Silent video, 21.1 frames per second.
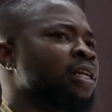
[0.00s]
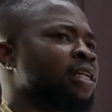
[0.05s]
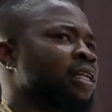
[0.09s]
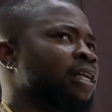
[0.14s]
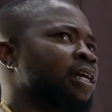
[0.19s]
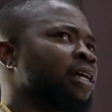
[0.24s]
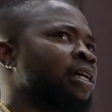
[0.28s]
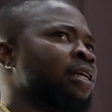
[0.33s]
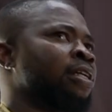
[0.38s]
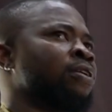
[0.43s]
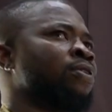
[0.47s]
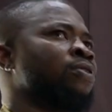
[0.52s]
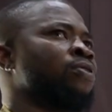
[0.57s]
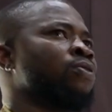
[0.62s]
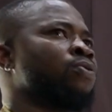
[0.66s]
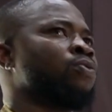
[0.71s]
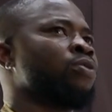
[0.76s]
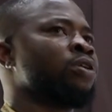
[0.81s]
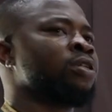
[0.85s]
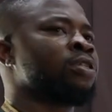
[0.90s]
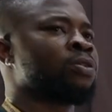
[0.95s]
Then
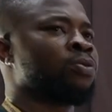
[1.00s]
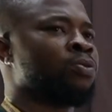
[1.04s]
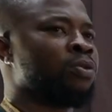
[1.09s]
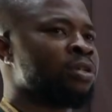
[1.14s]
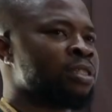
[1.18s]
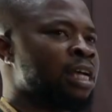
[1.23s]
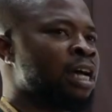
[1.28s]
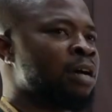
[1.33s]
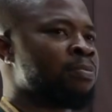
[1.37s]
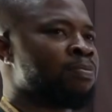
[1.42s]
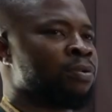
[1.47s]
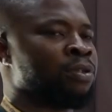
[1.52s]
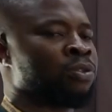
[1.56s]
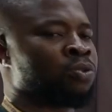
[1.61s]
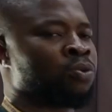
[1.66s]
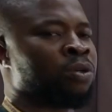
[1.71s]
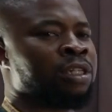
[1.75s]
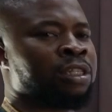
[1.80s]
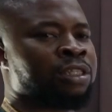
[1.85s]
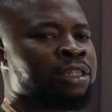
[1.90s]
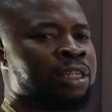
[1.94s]
what happens,
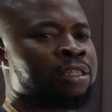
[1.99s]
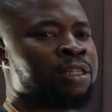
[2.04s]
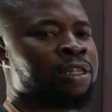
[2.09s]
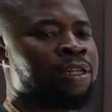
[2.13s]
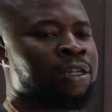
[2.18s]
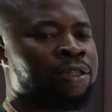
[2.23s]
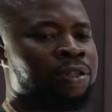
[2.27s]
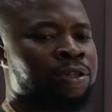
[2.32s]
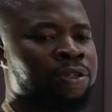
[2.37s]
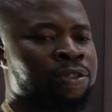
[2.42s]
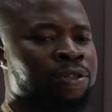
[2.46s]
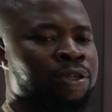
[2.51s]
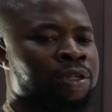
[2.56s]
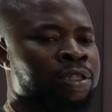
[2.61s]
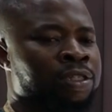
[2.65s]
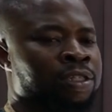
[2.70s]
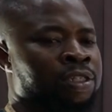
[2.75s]
what the translator does,